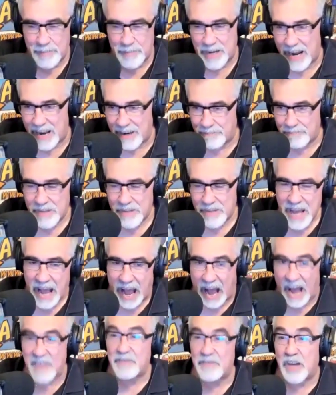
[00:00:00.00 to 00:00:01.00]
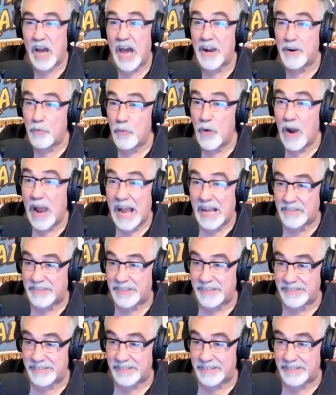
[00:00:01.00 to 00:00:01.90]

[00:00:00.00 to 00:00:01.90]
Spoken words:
I mean, I've got a rack